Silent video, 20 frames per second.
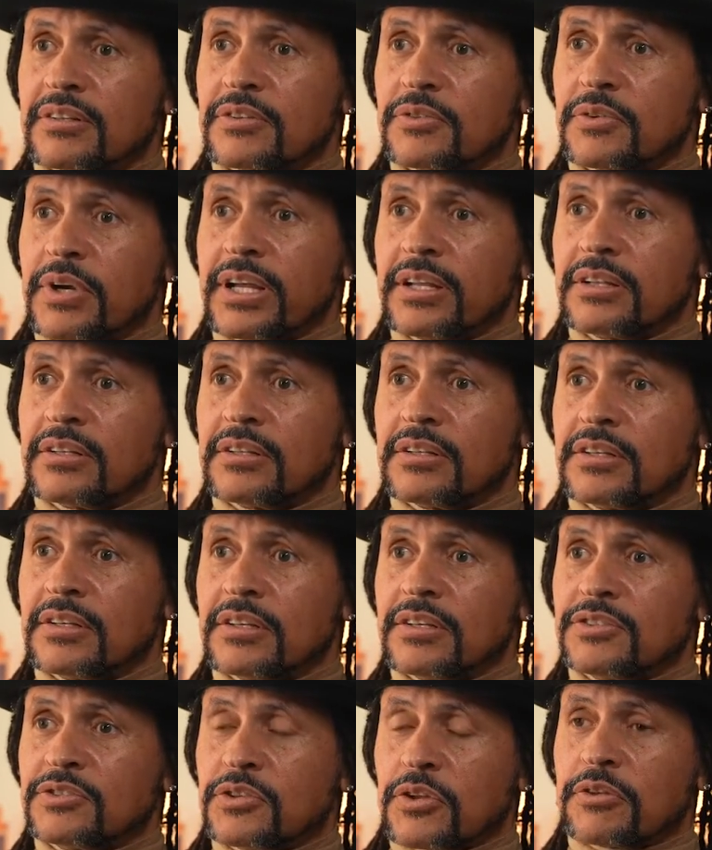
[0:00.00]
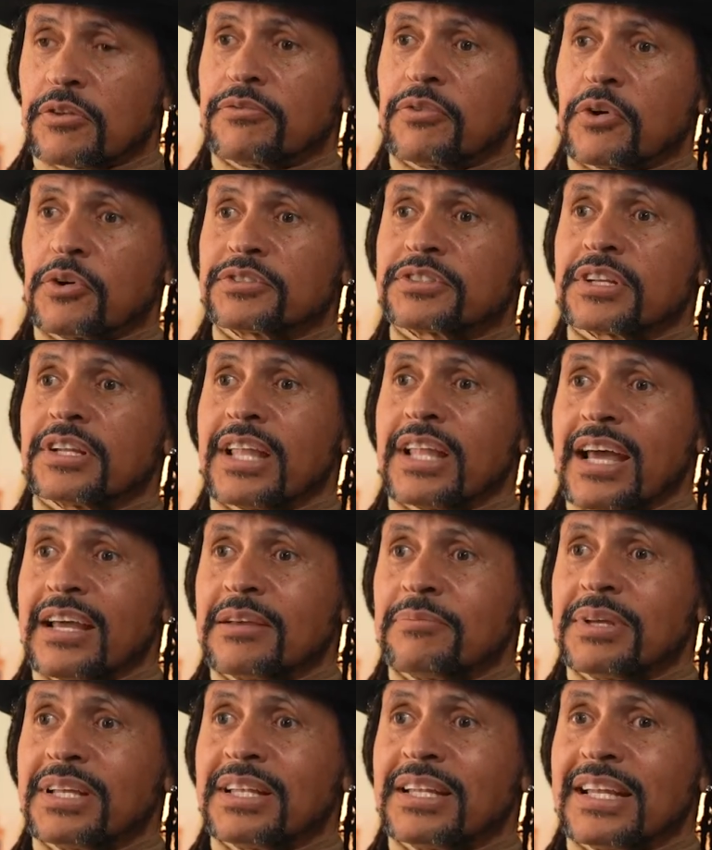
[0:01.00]
right? So the first
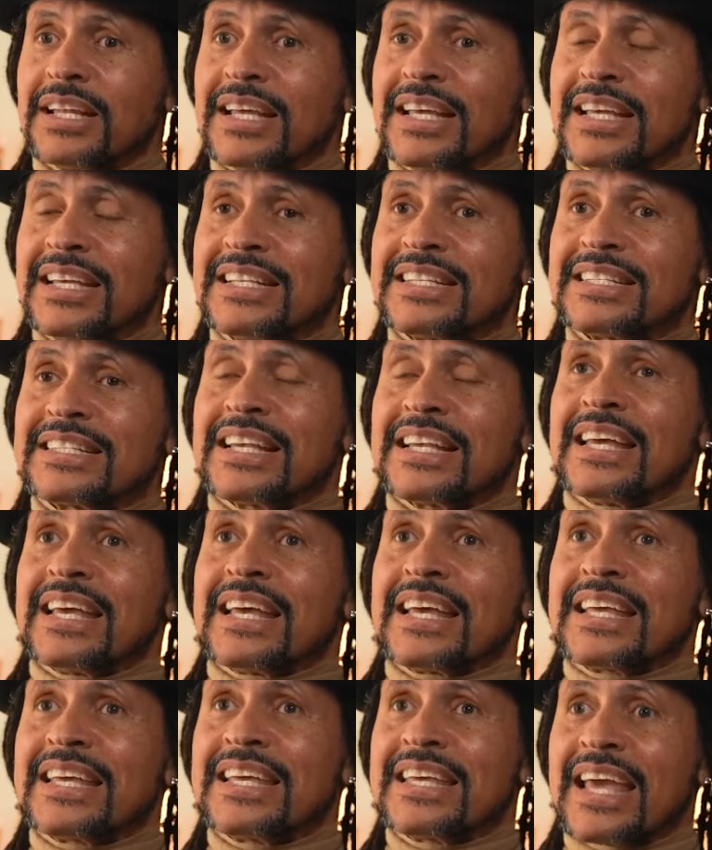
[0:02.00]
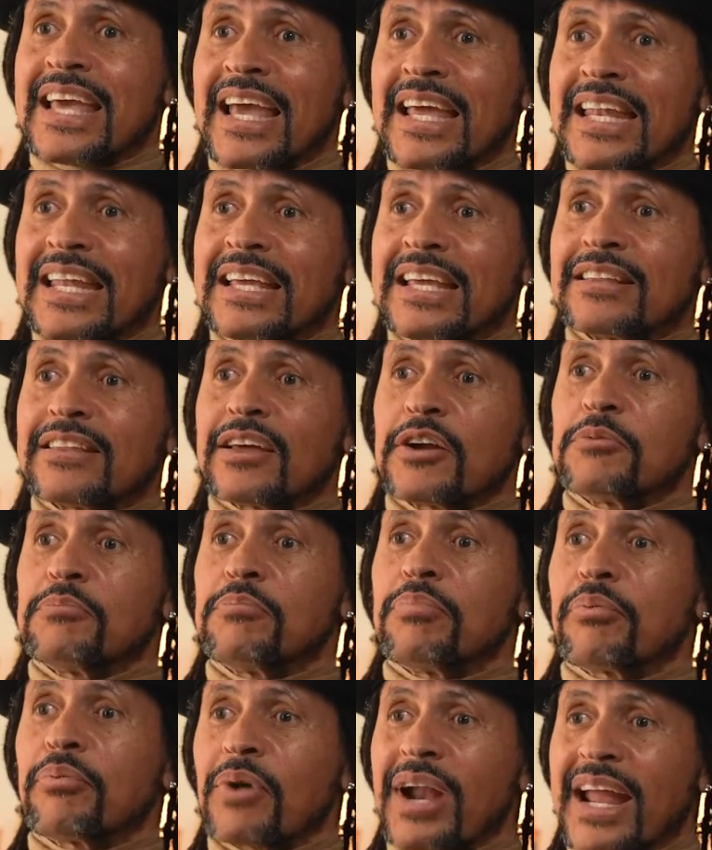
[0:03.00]
alignment is getting their
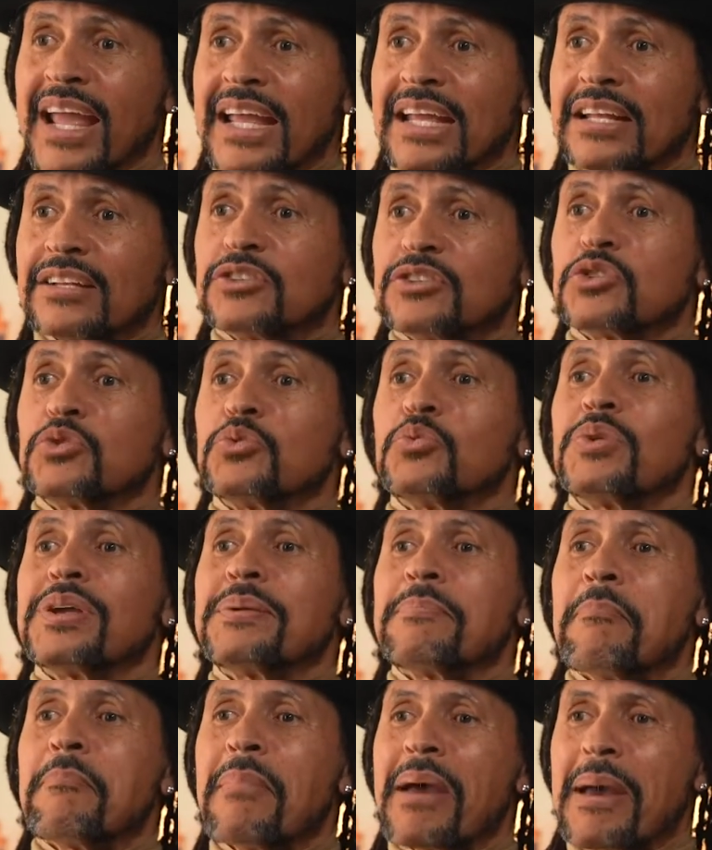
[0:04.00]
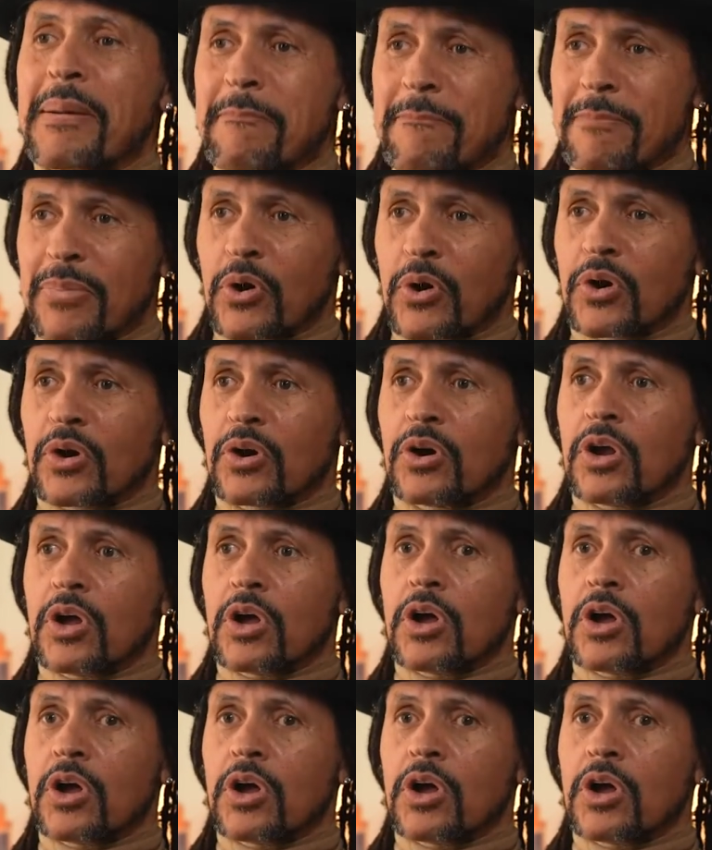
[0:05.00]
brain to remember,